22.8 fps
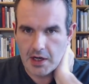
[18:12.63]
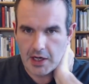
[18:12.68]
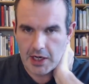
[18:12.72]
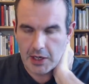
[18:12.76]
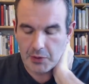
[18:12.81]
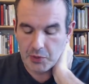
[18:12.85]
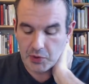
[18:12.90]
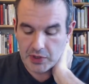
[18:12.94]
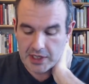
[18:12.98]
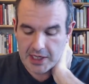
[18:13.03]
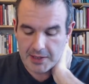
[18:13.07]

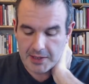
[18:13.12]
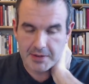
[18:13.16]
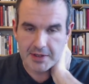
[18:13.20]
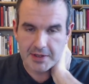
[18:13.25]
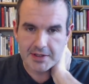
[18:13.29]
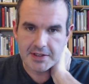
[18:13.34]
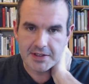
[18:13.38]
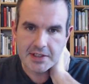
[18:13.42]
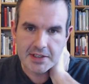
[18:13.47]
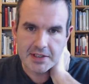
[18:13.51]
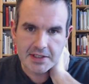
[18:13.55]
will keep
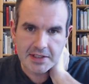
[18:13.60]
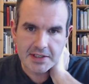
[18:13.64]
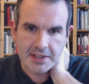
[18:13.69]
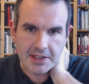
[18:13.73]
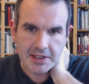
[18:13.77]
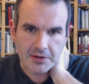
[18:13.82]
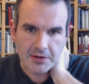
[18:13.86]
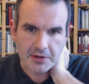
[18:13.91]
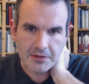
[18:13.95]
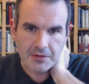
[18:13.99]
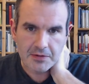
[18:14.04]
this
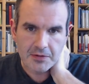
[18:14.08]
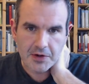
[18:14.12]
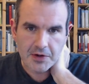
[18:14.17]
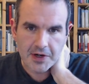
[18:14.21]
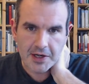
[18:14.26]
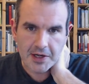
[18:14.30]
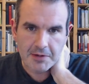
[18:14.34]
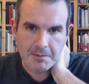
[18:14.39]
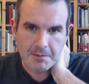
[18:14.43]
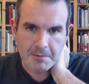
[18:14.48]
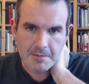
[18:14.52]
center of
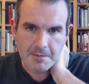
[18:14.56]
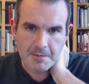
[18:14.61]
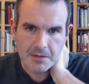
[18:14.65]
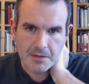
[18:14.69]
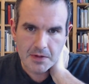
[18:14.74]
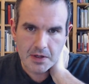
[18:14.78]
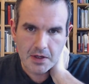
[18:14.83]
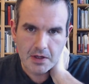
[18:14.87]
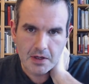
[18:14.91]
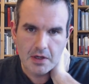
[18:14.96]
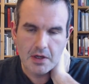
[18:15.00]
frame.
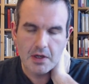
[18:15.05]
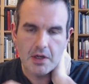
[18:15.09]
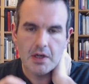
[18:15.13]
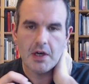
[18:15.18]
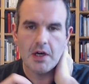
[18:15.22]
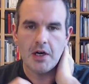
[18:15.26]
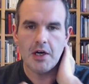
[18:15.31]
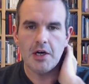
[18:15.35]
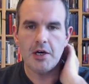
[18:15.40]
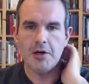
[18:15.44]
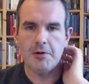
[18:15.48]

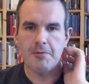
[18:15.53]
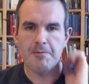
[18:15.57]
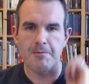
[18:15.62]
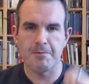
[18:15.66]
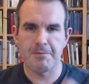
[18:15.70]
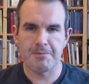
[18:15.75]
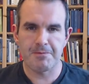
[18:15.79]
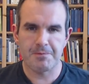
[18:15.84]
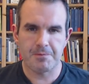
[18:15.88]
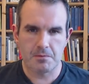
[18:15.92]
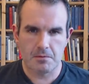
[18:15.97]

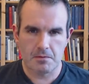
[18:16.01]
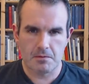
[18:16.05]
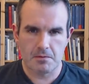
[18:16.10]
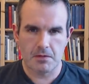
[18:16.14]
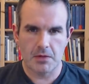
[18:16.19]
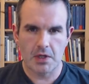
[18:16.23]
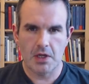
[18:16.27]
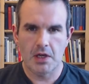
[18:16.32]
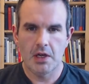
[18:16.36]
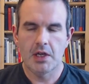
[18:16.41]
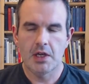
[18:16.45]
Now,
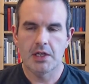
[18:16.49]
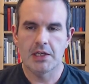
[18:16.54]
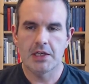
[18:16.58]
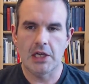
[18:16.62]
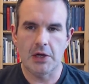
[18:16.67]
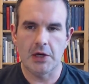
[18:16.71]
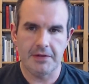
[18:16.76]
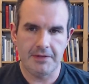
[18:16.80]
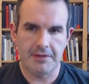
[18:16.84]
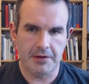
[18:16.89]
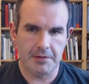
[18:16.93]

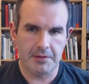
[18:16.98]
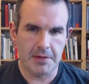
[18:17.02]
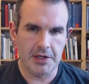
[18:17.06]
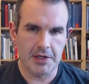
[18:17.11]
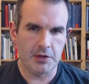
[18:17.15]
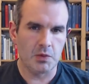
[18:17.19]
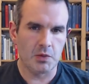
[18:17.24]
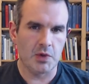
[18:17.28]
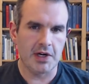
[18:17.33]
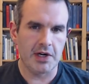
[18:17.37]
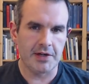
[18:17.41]
if you've been
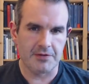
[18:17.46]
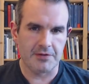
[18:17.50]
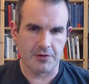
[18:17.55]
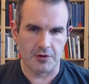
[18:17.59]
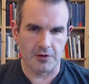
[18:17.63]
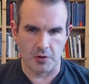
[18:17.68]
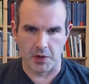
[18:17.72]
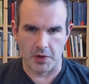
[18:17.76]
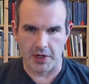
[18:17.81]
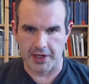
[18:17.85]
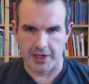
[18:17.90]
in wine for
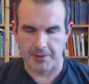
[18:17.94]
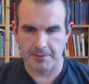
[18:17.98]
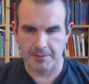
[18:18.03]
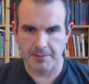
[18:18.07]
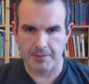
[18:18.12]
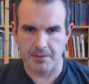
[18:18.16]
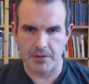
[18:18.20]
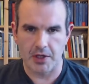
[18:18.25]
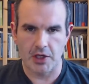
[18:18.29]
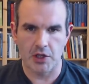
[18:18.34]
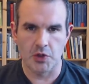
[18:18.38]
a while,
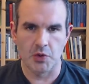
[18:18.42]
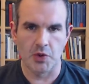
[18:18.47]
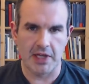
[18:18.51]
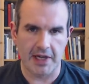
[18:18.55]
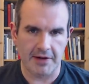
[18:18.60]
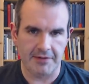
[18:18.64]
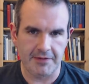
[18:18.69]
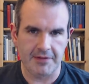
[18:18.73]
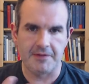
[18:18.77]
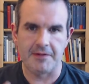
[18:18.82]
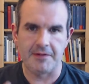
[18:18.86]
you will
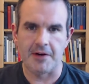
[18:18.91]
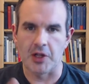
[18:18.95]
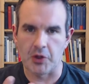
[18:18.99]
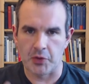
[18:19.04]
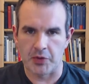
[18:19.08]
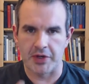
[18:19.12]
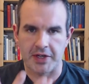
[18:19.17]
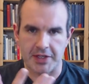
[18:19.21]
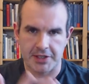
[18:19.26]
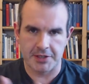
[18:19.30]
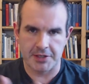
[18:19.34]
have the
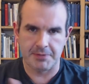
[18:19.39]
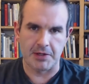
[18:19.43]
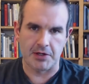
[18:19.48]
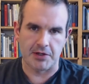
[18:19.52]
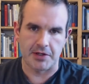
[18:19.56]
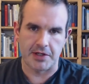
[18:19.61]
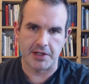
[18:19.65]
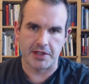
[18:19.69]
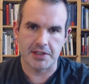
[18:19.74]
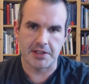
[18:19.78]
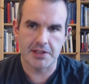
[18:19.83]
following
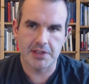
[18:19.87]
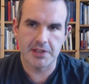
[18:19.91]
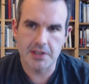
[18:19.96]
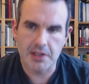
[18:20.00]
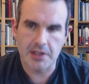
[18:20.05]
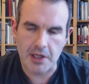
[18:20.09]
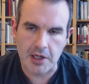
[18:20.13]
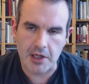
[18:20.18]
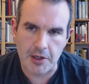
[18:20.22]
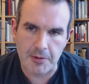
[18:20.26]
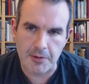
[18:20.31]
experience.
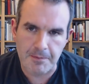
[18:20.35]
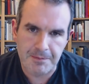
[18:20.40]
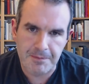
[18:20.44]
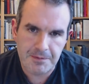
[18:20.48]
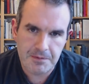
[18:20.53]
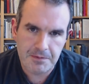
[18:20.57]
You'll